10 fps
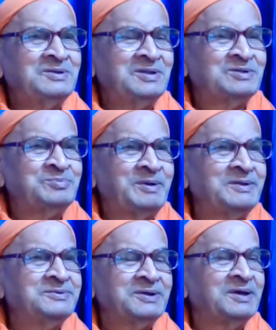He is
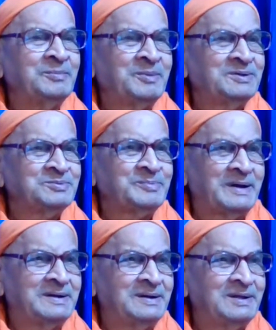experiencing immense
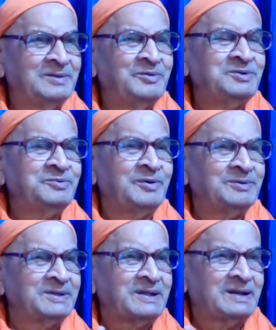mind in which
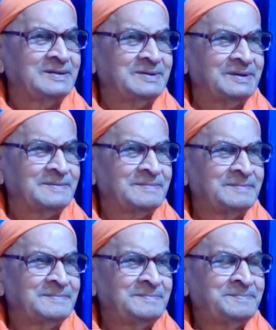waves are rising.
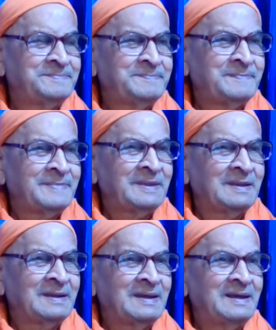
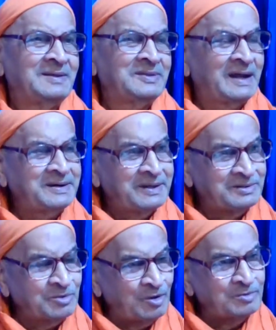In that
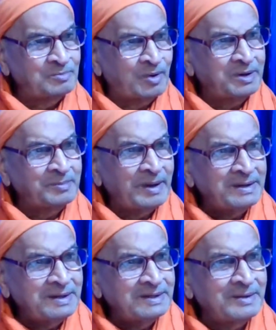his own body
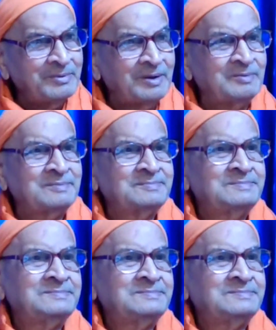mind is a wave.